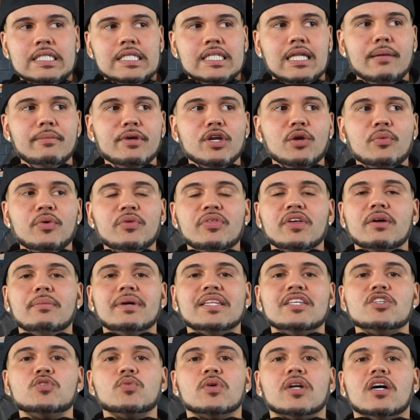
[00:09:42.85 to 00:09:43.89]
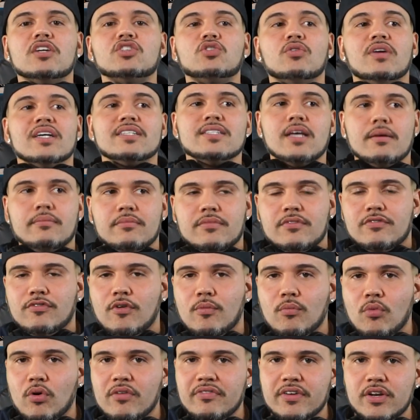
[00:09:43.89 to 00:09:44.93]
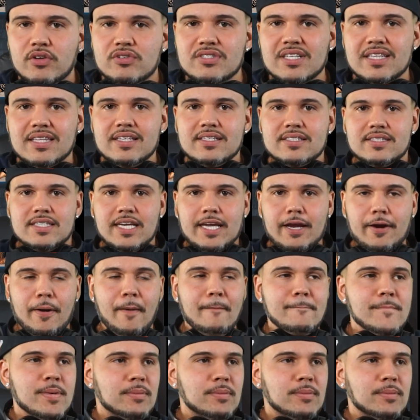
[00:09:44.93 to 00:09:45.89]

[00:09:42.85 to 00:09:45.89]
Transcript: Let me know what you think about this one. Until next time, for more videos like this, take care.